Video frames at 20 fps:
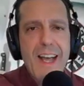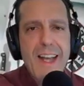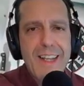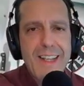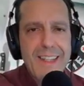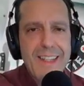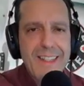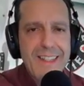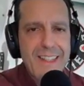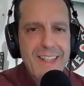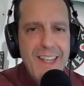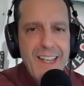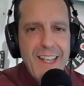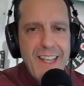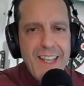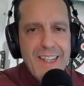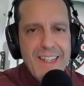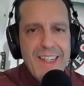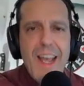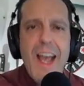as
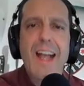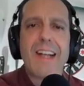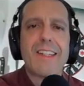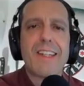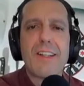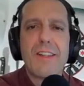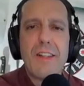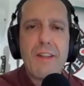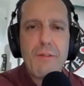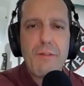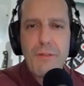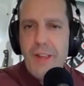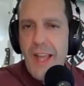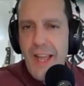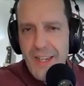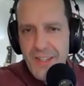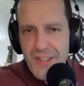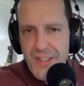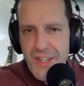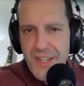tactically
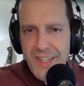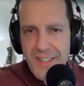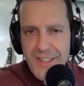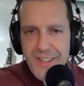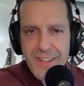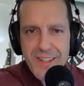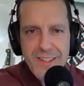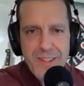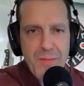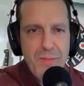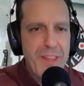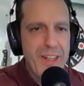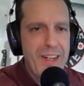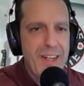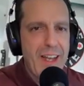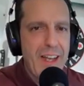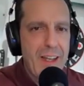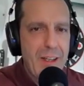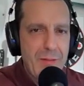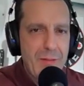flashy as some of the
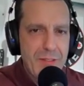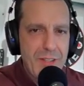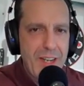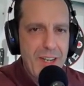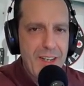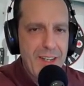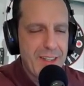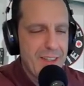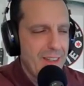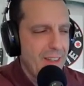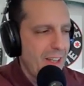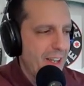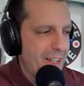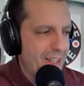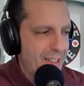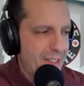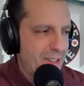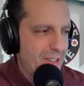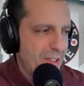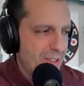knives I like,
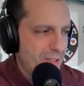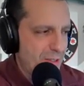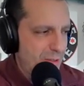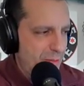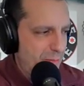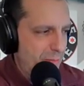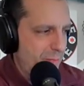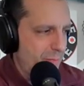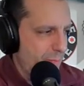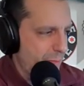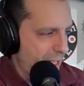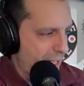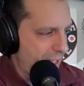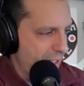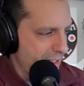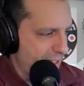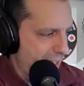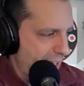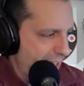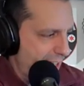just
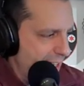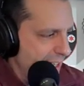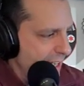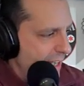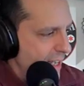because they